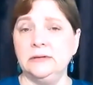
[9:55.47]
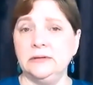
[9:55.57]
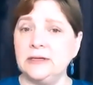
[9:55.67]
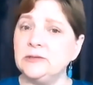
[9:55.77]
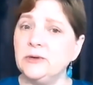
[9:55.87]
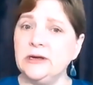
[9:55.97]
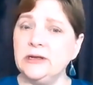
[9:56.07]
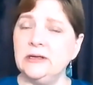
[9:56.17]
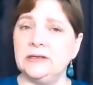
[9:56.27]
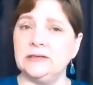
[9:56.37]
That's what it
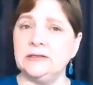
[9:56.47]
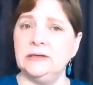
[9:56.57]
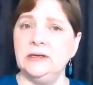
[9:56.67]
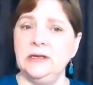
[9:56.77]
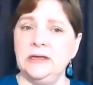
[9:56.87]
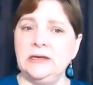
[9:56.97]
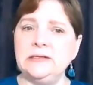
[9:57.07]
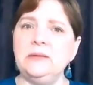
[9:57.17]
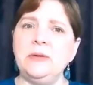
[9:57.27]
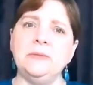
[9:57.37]
is. It
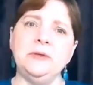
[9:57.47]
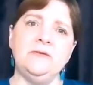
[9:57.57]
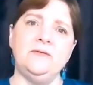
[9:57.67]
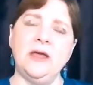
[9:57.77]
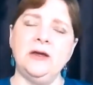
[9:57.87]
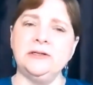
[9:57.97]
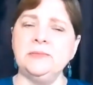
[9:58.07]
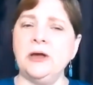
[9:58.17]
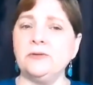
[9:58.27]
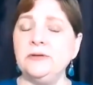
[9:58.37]
isn't about being fair. It's
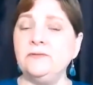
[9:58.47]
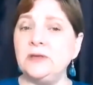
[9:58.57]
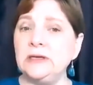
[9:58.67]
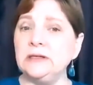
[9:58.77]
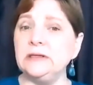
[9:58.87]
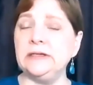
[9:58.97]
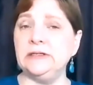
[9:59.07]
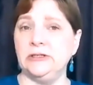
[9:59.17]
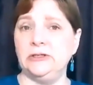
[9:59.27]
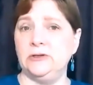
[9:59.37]
about revealing
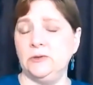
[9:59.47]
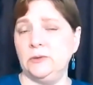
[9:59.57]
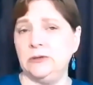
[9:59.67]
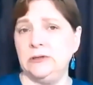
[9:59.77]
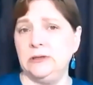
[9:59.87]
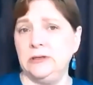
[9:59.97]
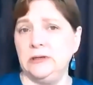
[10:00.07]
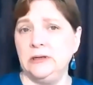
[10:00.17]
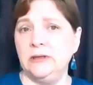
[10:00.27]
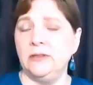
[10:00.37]
to you
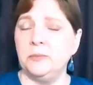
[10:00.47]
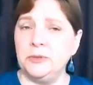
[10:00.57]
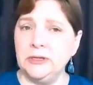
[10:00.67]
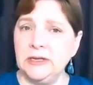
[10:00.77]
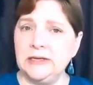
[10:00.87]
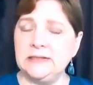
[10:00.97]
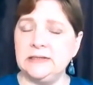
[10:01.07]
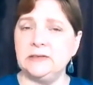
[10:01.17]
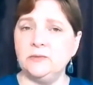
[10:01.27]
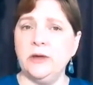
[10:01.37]
the
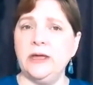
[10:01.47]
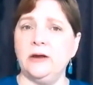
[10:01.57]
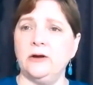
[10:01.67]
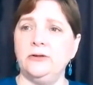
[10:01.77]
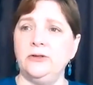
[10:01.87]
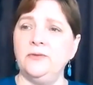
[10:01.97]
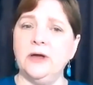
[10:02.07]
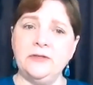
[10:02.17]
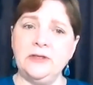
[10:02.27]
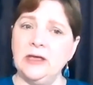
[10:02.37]
places where you've got the